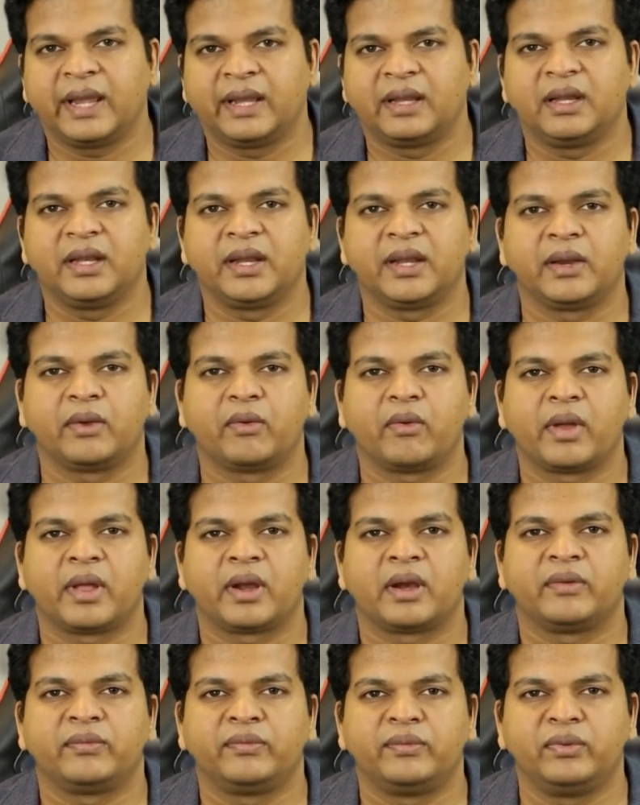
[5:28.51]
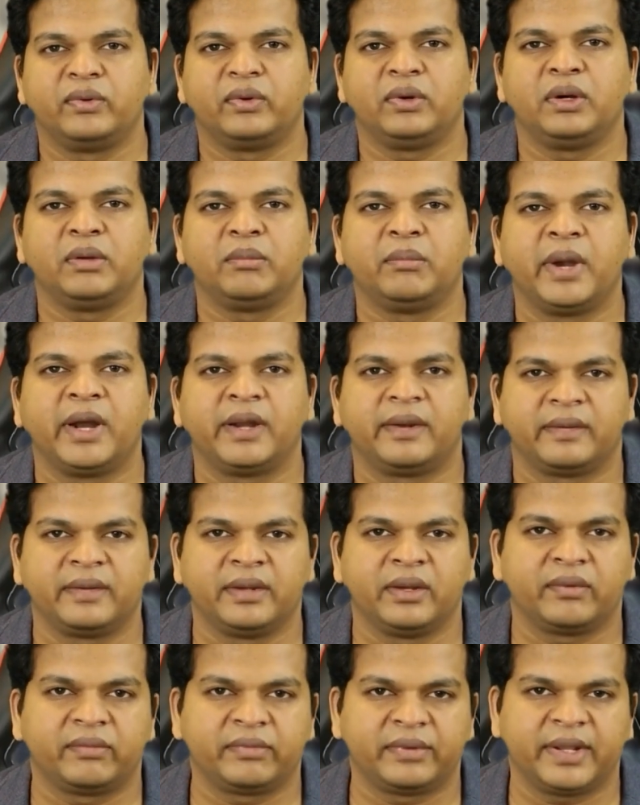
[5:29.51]
likely require a full
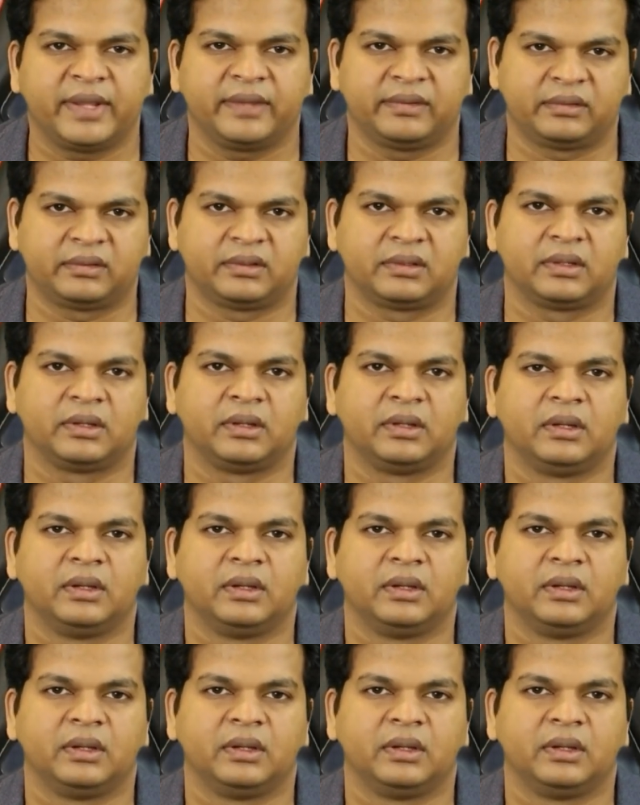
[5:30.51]
battery of tests.